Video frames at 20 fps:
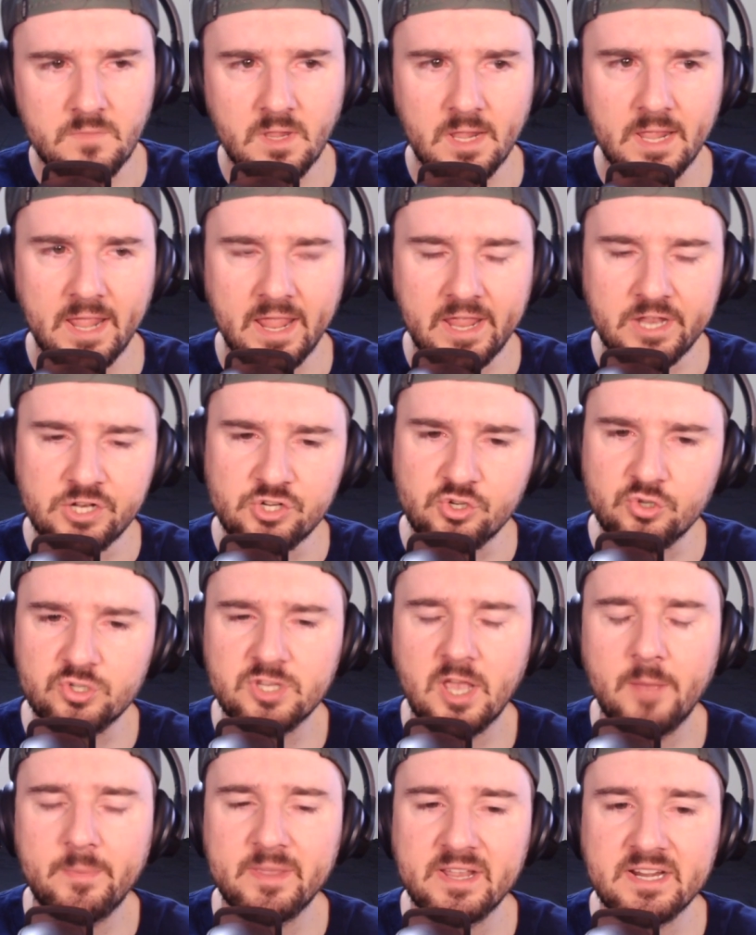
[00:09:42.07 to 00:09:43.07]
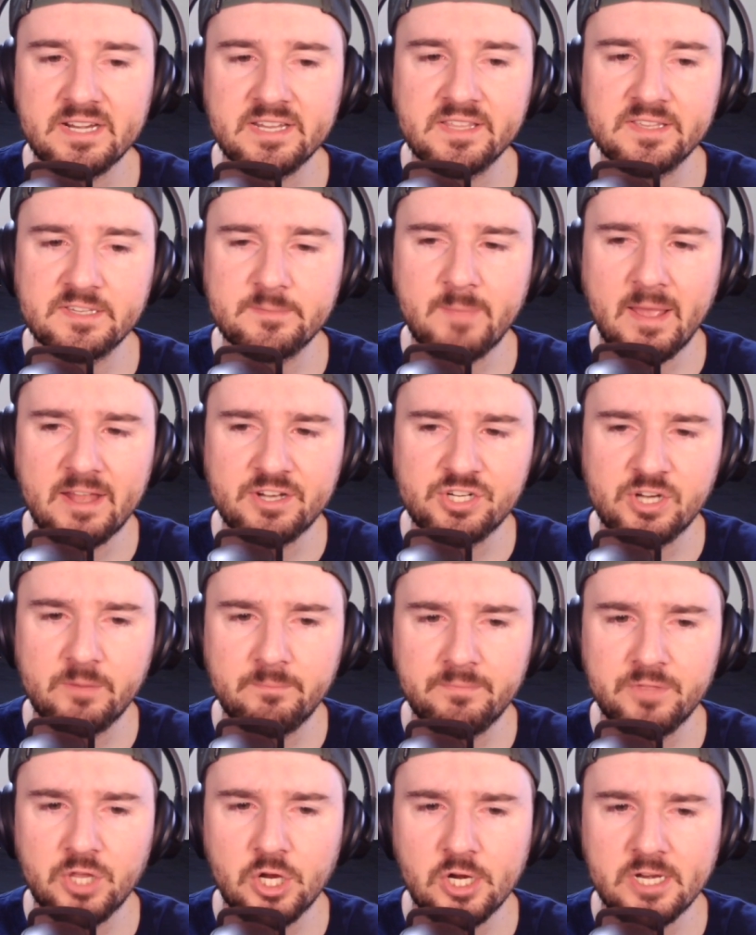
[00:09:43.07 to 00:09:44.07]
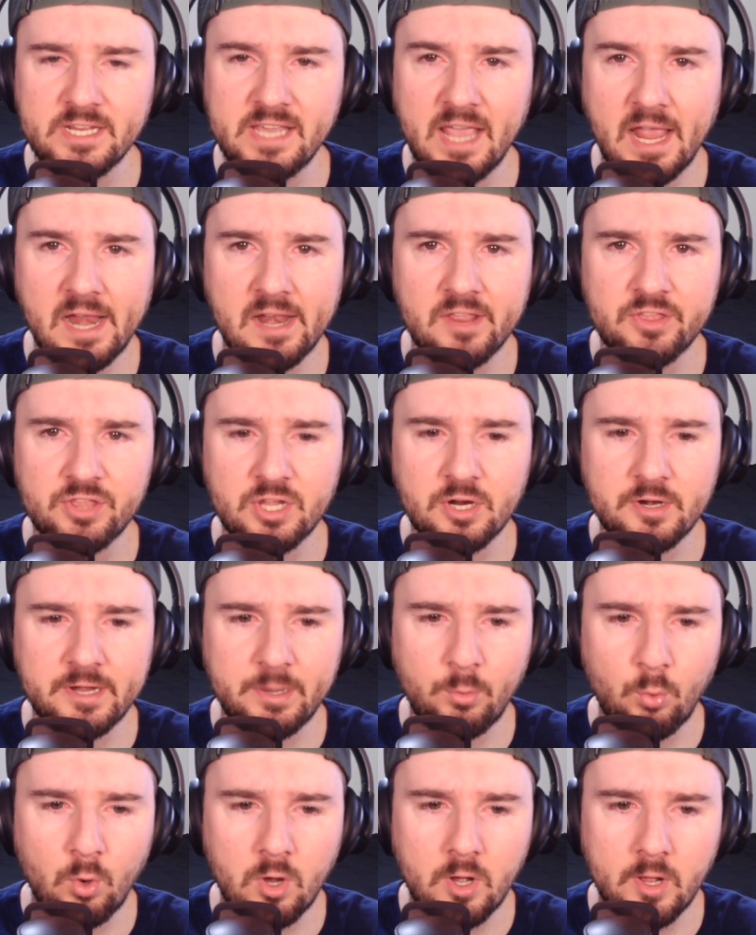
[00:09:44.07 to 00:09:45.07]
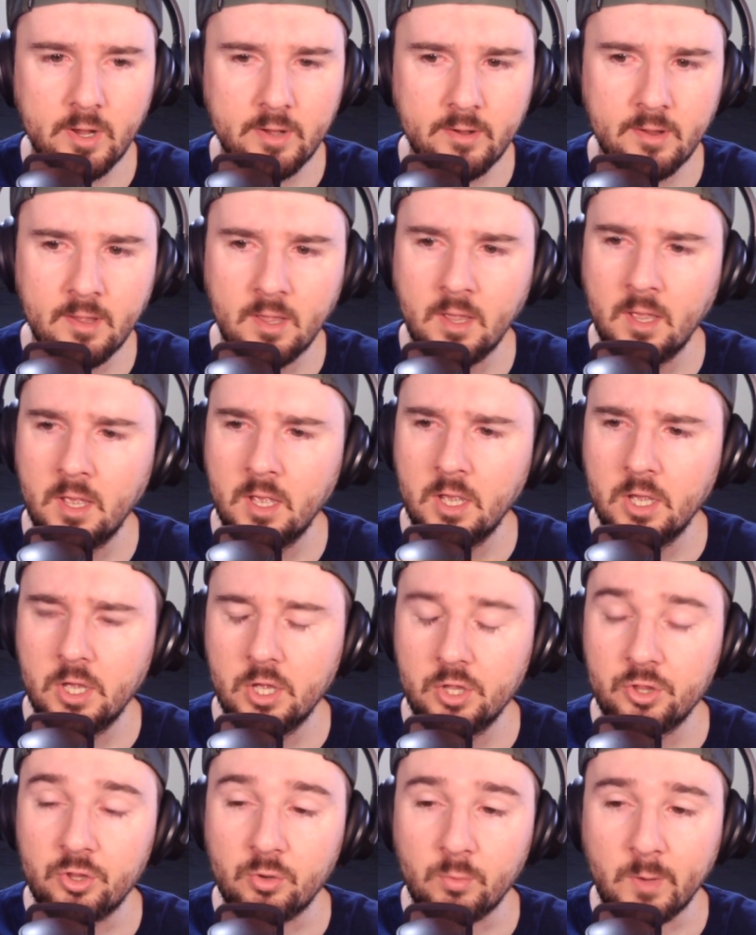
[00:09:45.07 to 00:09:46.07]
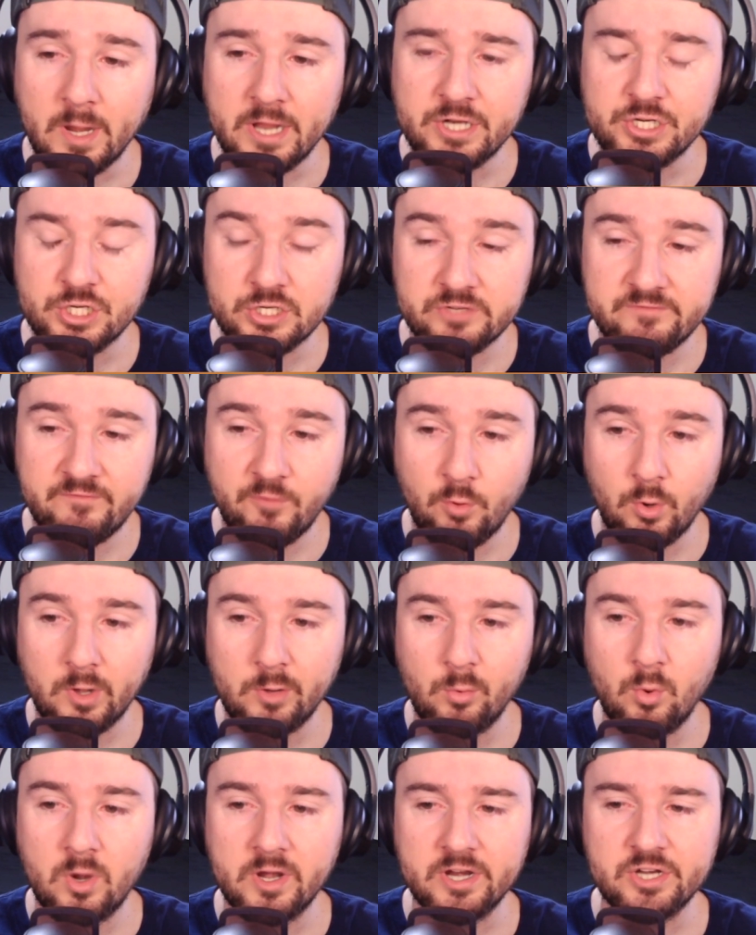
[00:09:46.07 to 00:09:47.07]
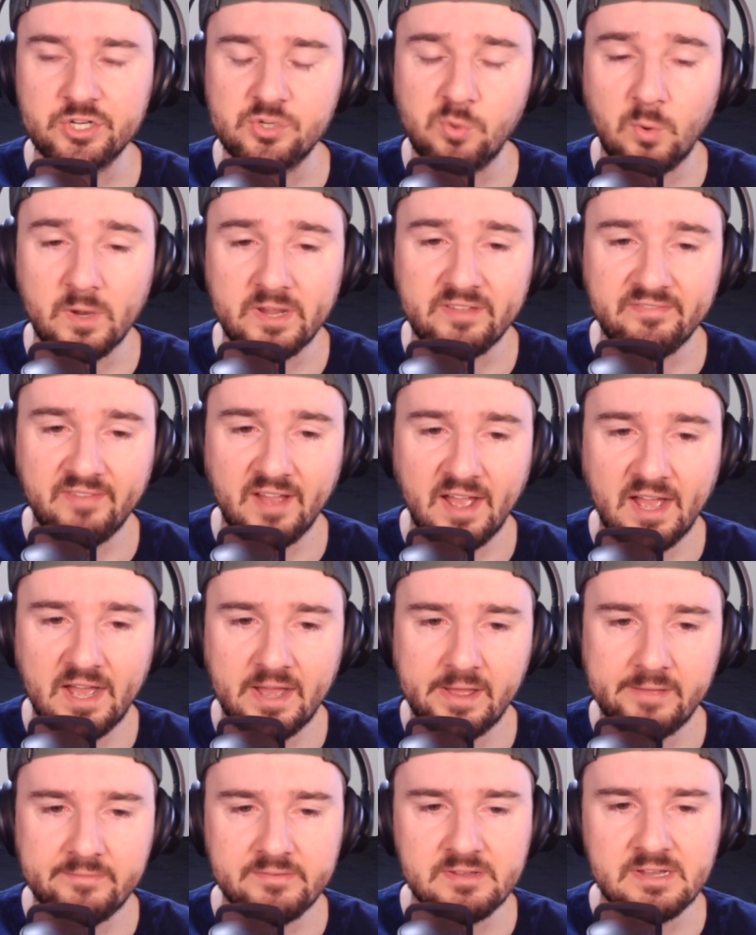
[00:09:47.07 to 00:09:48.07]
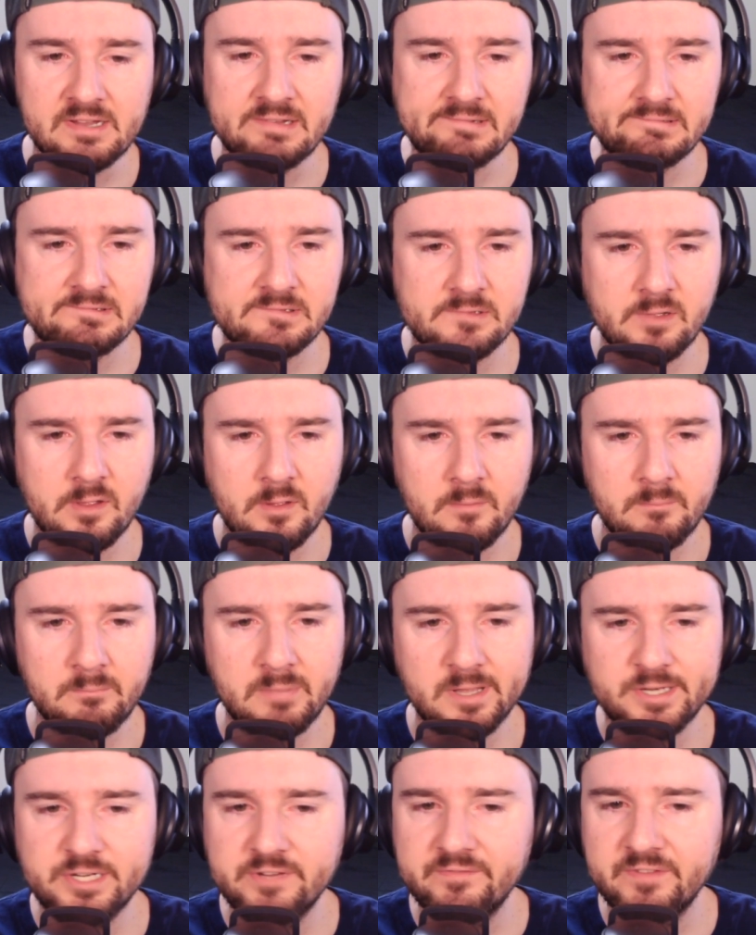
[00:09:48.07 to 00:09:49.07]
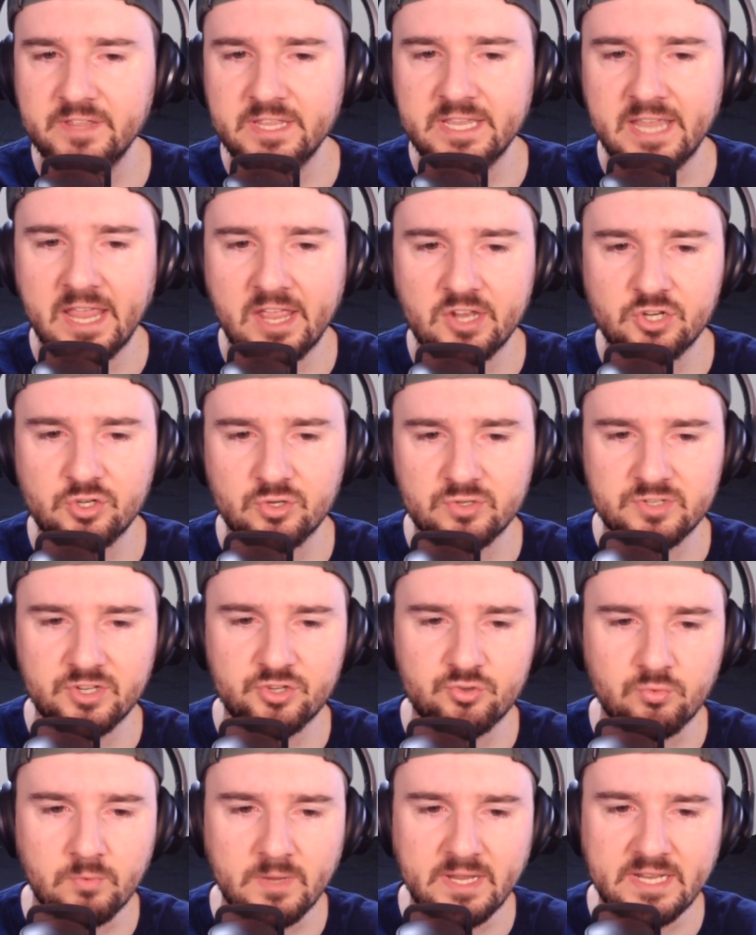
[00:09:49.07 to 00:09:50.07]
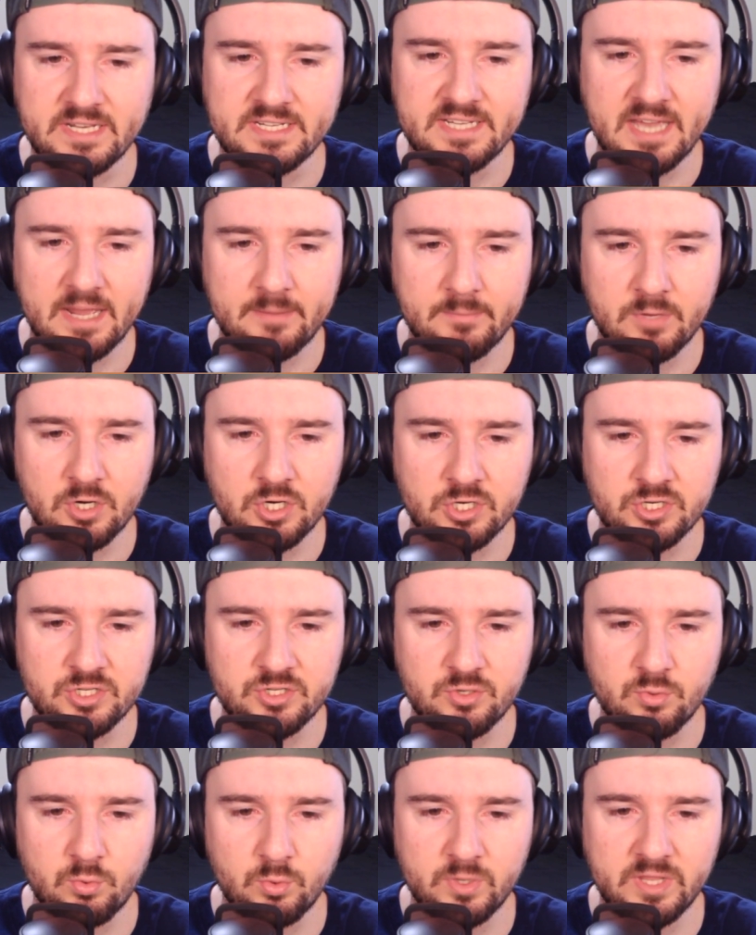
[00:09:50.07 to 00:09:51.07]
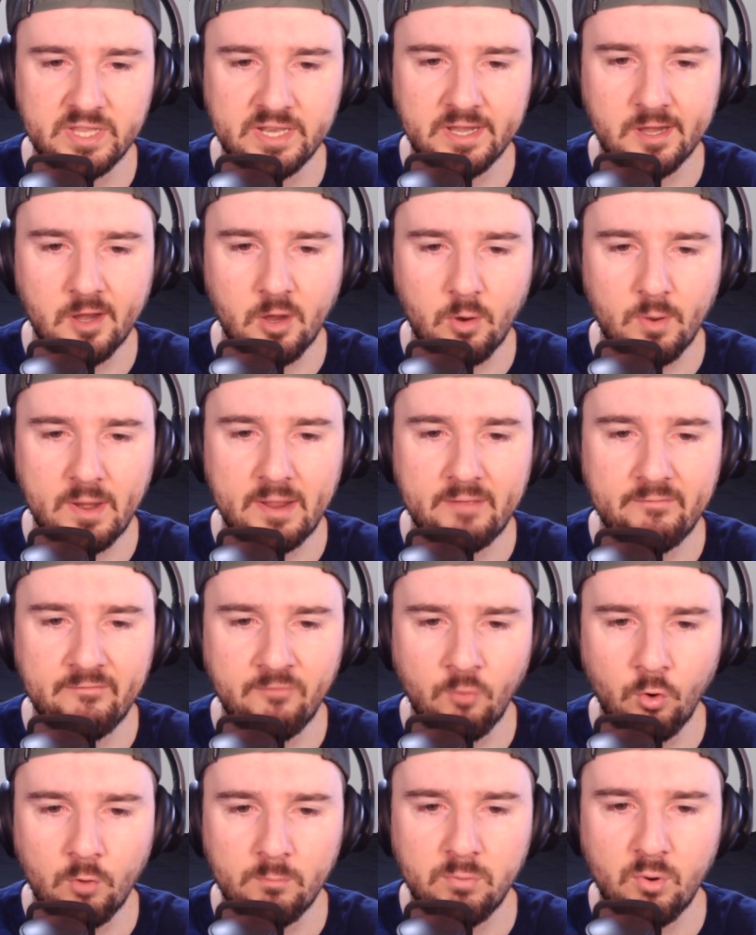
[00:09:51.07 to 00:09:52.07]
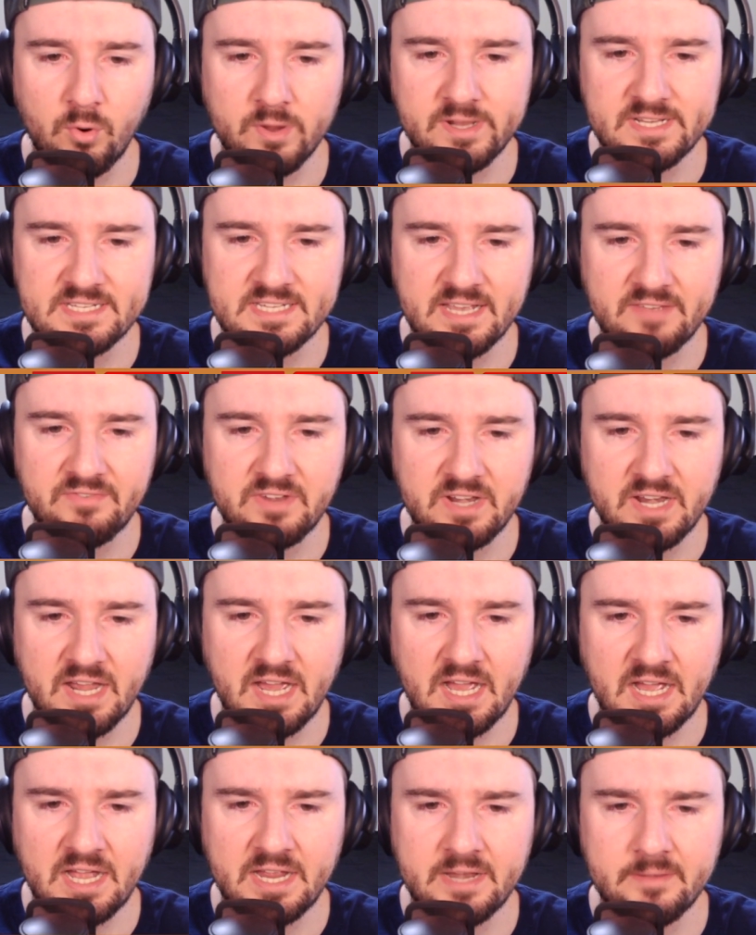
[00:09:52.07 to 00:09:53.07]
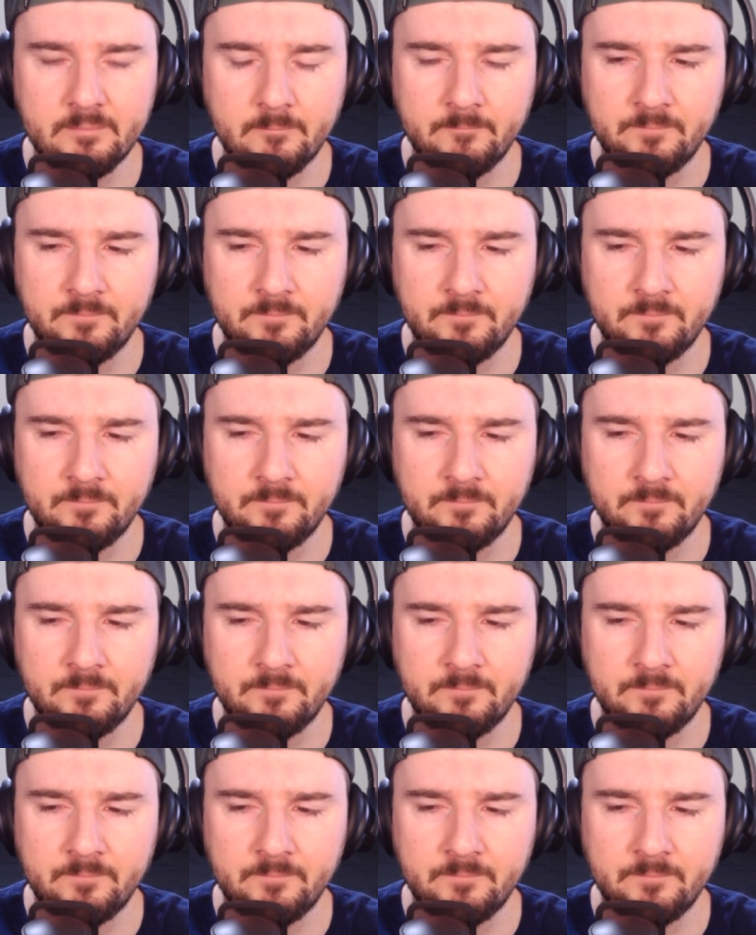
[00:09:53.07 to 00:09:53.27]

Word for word: Angels coming into this matchup 38 and 31. The Rangers 41 and 25. Pitching for the Angels is Reid Detmers with an ERA of 4.79.